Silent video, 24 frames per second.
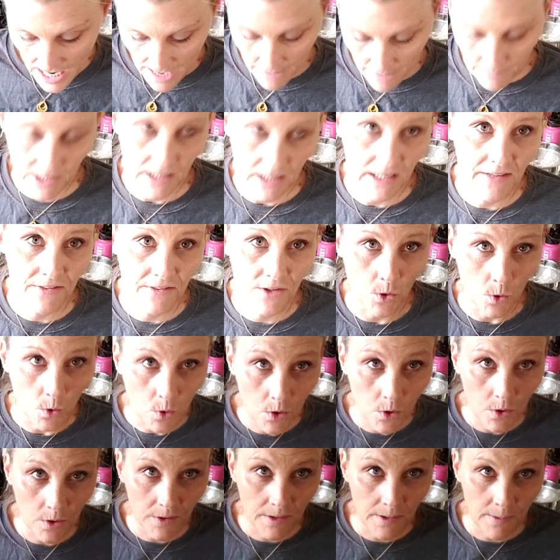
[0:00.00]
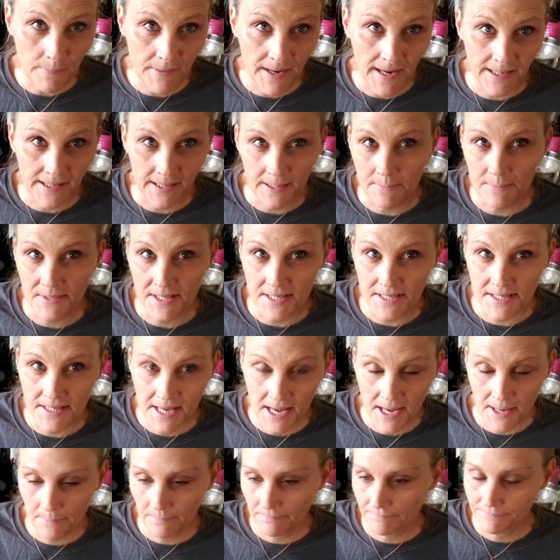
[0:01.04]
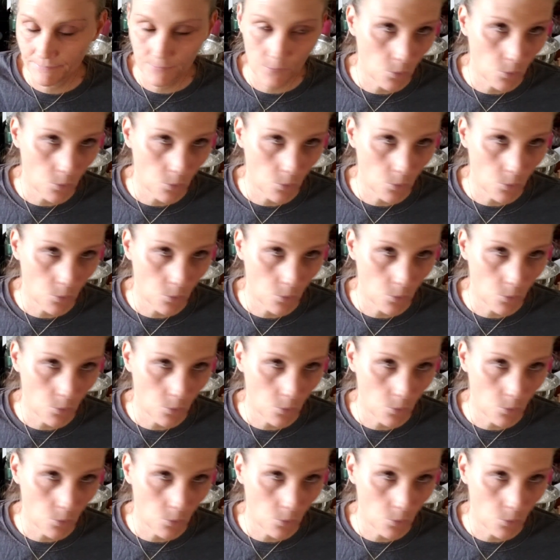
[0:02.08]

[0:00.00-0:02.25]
I'm going to let the oil get back up to temp.